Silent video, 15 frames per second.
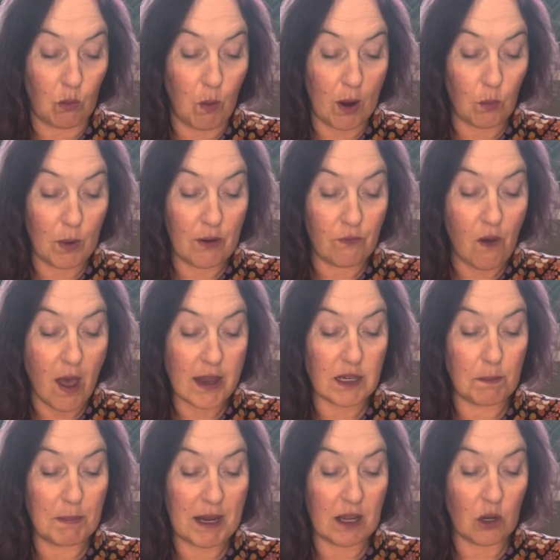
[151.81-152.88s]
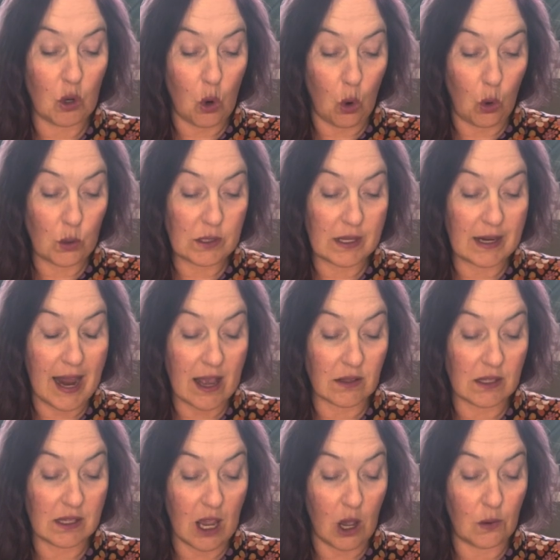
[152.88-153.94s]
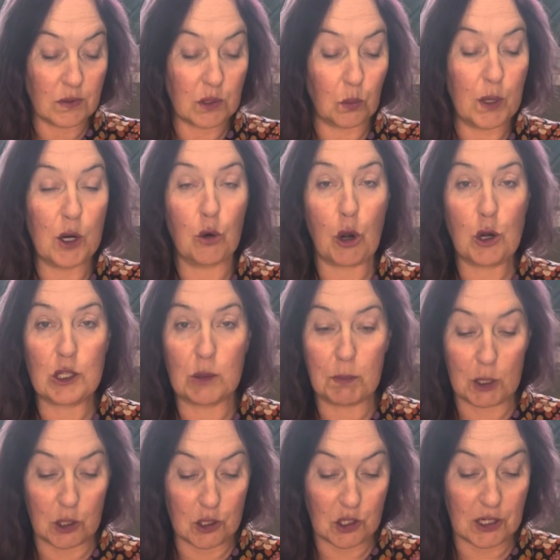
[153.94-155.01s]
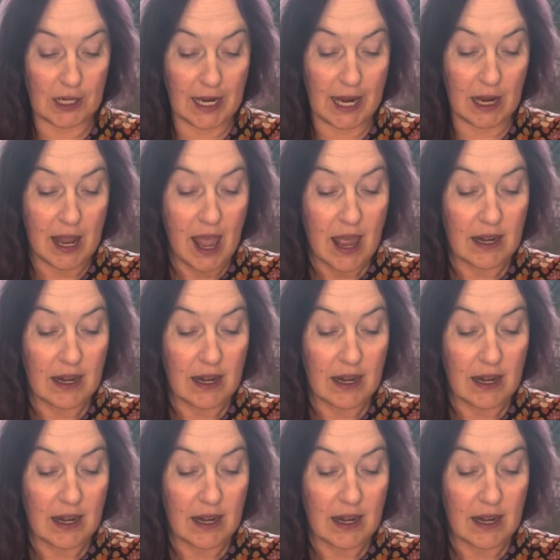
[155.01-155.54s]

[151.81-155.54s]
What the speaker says: When we find a bigger cause than ourselves, we grow spiritually.